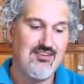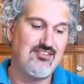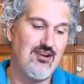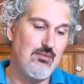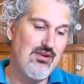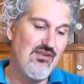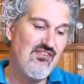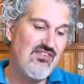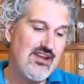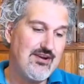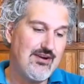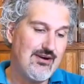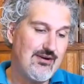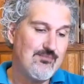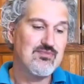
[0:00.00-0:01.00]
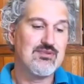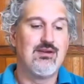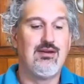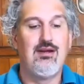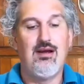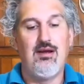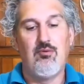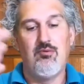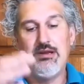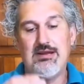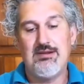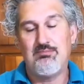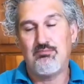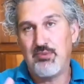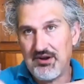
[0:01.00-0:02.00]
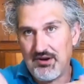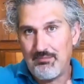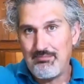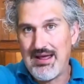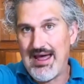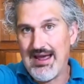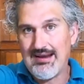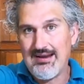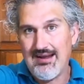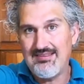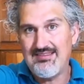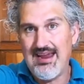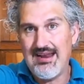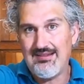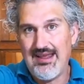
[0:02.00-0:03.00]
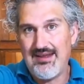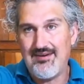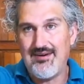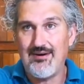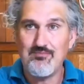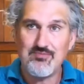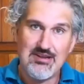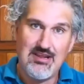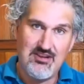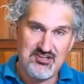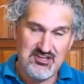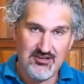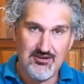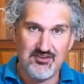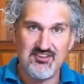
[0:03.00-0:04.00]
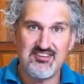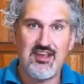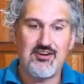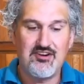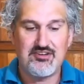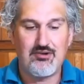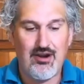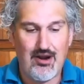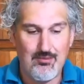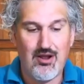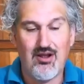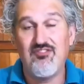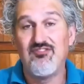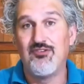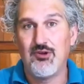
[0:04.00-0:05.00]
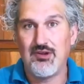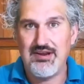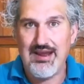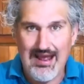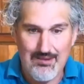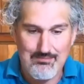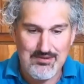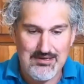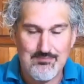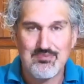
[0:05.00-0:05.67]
So we feed her, we bring her back a day later, and then she goes inside her terrarium all full and happy.